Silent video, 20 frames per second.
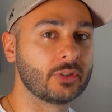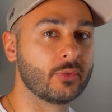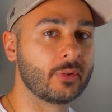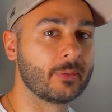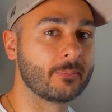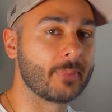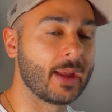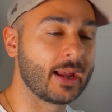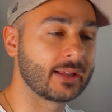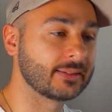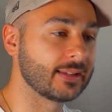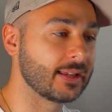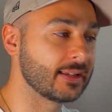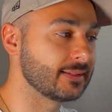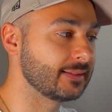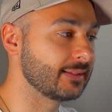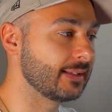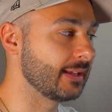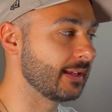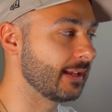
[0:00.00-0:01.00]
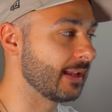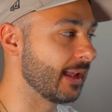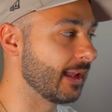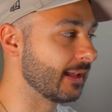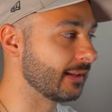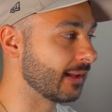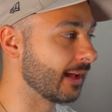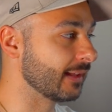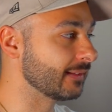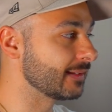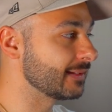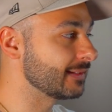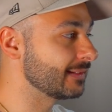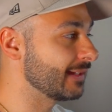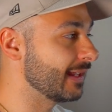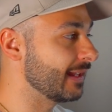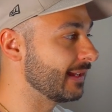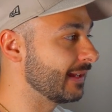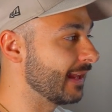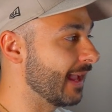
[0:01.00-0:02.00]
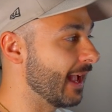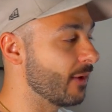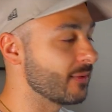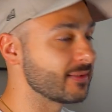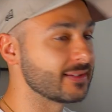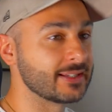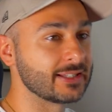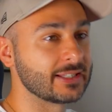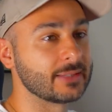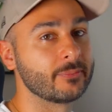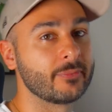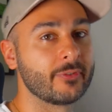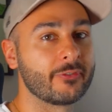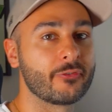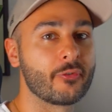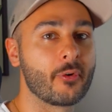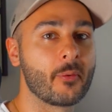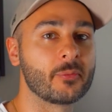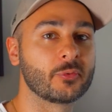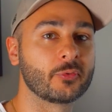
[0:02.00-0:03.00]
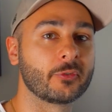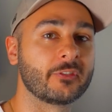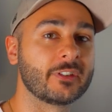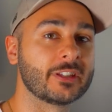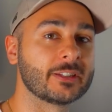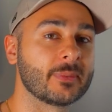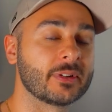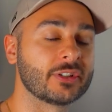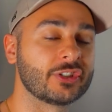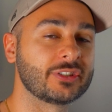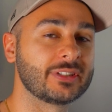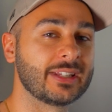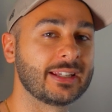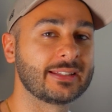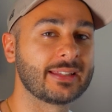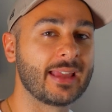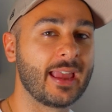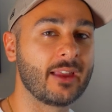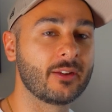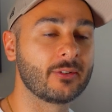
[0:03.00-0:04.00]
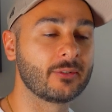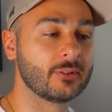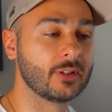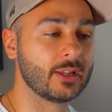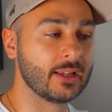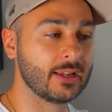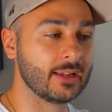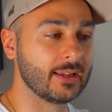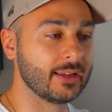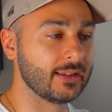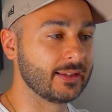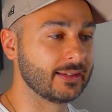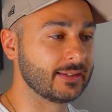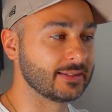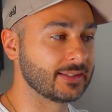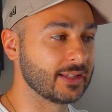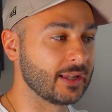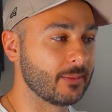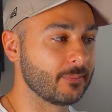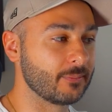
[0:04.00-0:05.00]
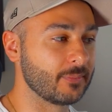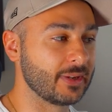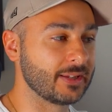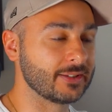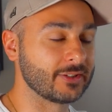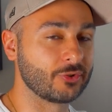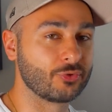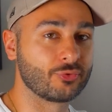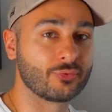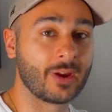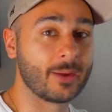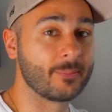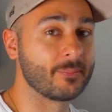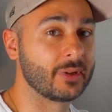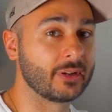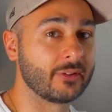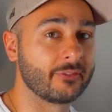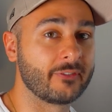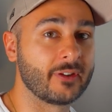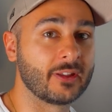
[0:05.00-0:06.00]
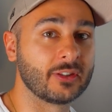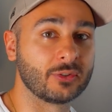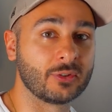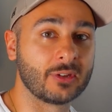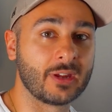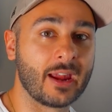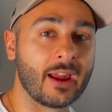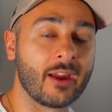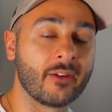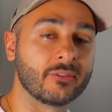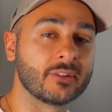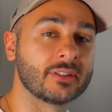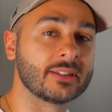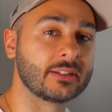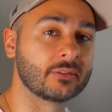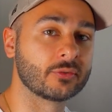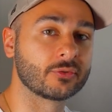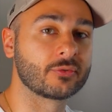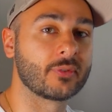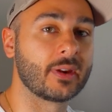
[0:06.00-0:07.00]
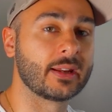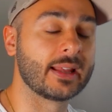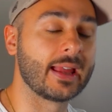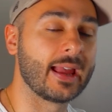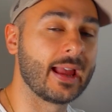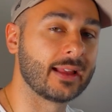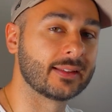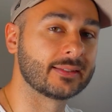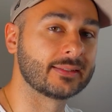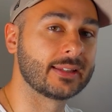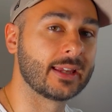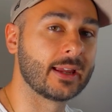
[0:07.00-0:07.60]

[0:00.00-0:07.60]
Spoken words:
Backtesting and understanding how a system performs with this much detail is a great benefit to every single trader out there.